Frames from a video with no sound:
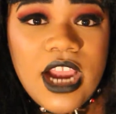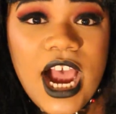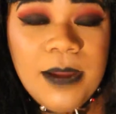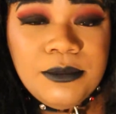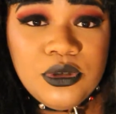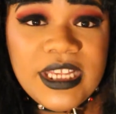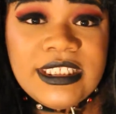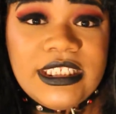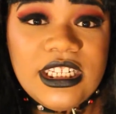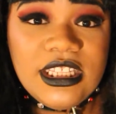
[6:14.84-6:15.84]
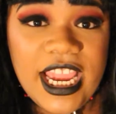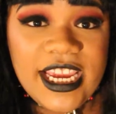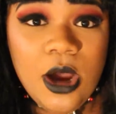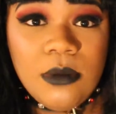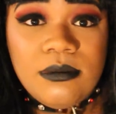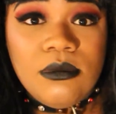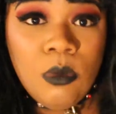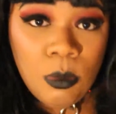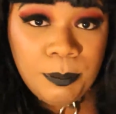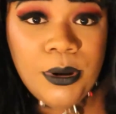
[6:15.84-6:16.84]
I'm dressed like
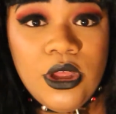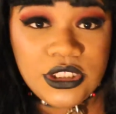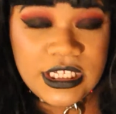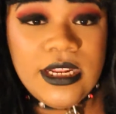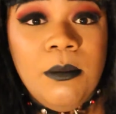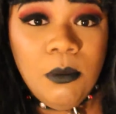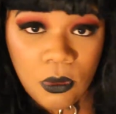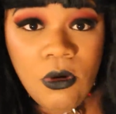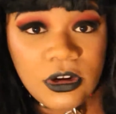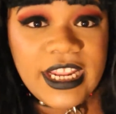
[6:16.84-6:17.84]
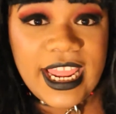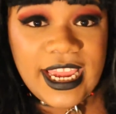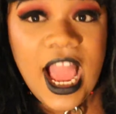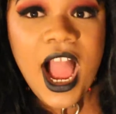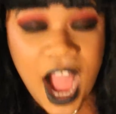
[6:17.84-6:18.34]
a person in mourning.